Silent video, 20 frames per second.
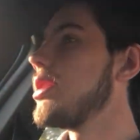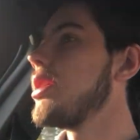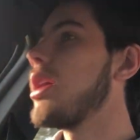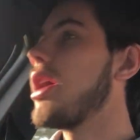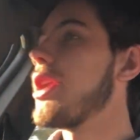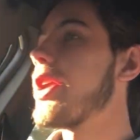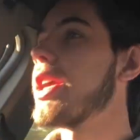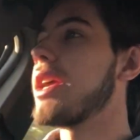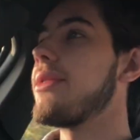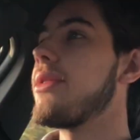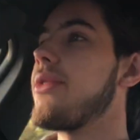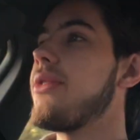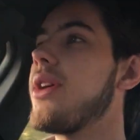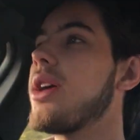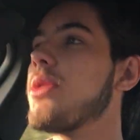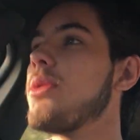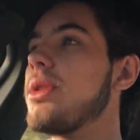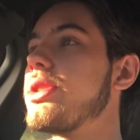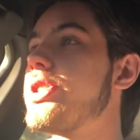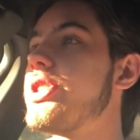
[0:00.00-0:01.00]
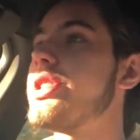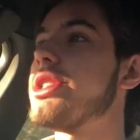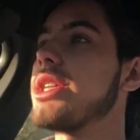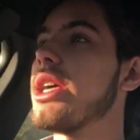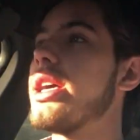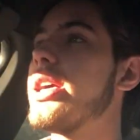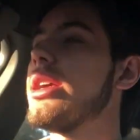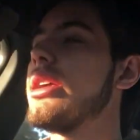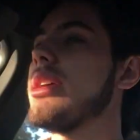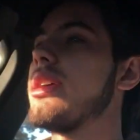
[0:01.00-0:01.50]
I don't give a fuck what you say.
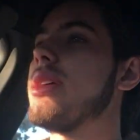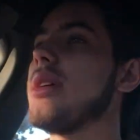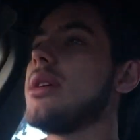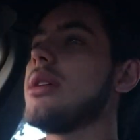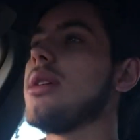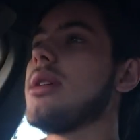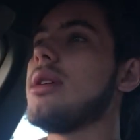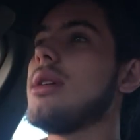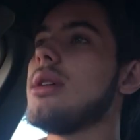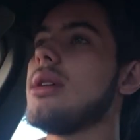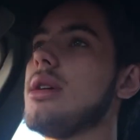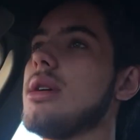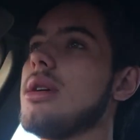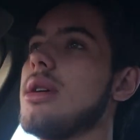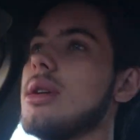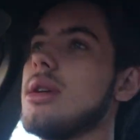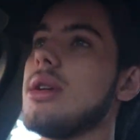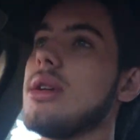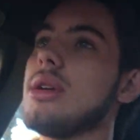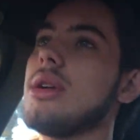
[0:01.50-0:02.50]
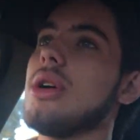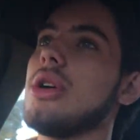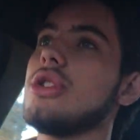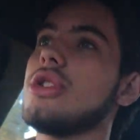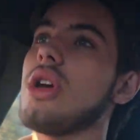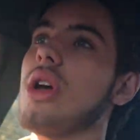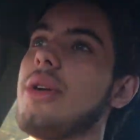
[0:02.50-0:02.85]
So